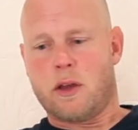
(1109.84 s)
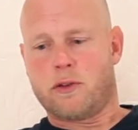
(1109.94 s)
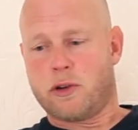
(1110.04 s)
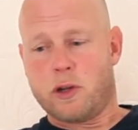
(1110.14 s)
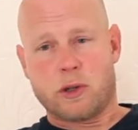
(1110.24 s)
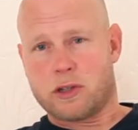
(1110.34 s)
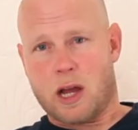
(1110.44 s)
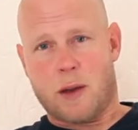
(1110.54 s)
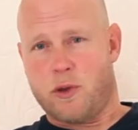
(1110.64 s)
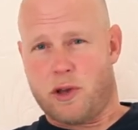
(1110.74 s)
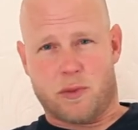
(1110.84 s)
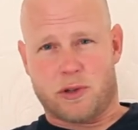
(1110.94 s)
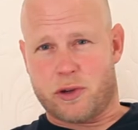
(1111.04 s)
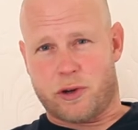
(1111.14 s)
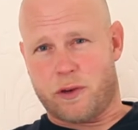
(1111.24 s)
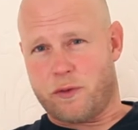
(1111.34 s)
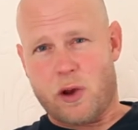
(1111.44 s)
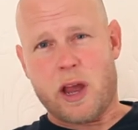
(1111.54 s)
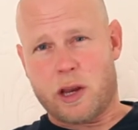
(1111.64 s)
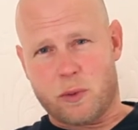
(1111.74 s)
during which time you can return it
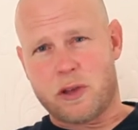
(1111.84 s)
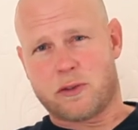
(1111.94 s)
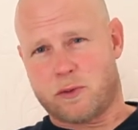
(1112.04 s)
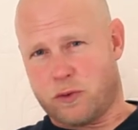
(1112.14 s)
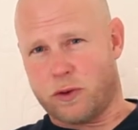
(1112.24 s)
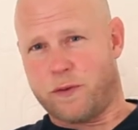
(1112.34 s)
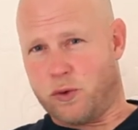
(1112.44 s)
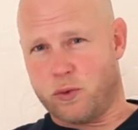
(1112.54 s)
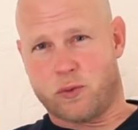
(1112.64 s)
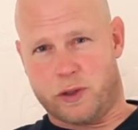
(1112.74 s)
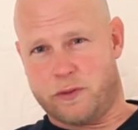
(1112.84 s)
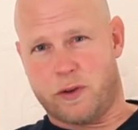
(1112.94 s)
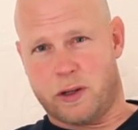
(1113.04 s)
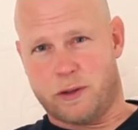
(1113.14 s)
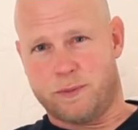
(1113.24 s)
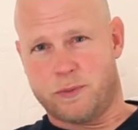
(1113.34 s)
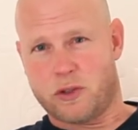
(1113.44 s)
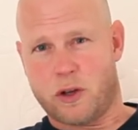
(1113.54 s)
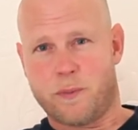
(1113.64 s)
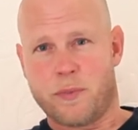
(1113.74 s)
for any reason for a full refund.
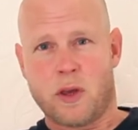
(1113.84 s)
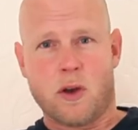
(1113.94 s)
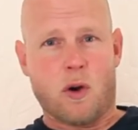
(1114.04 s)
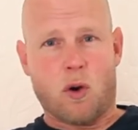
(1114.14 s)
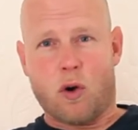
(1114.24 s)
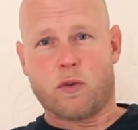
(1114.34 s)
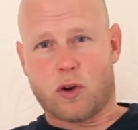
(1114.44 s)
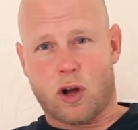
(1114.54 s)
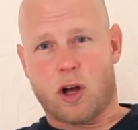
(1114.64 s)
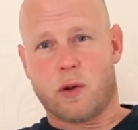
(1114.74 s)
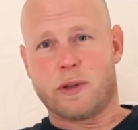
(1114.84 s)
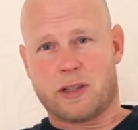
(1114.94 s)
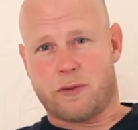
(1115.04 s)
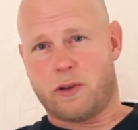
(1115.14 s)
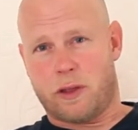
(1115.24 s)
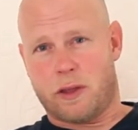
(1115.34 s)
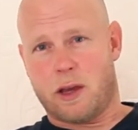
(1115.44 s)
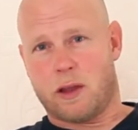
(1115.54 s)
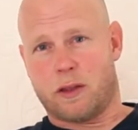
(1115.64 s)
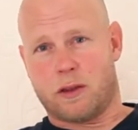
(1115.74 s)
So overall, we definitely
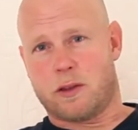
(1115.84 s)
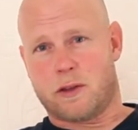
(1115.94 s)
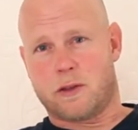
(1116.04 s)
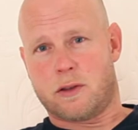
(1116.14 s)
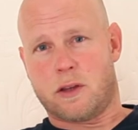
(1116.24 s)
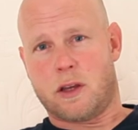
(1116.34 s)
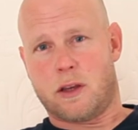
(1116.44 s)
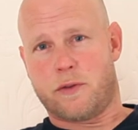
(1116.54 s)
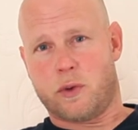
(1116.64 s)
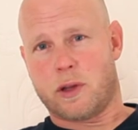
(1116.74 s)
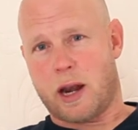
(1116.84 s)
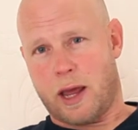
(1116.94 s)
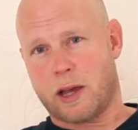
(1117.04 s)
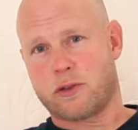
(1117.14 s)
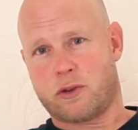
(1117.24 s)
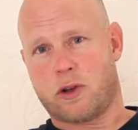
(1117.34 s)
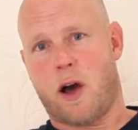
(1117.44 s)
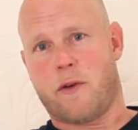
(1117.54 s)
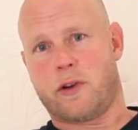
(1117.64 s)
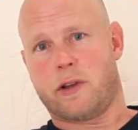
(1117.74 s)
think that this can give you a lot of extra
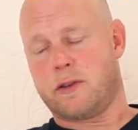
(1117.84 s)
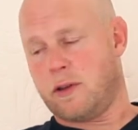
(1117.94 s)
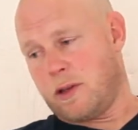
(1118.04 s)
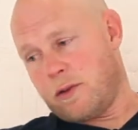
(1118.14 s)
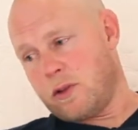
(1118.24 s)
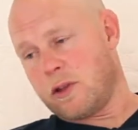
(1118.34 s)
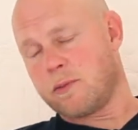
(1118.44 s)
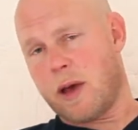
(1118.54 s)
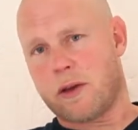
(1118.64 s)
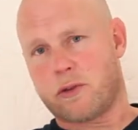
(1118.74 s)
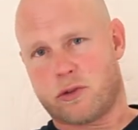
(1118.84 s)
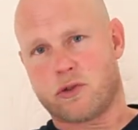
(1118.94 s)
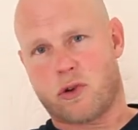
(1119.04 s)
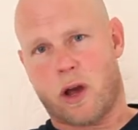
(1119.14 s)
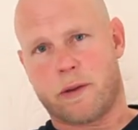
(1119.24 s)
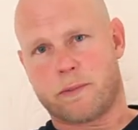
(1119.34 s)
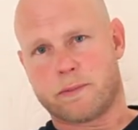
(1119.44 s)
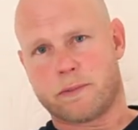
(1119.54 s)
confidence in giving this mattress a try.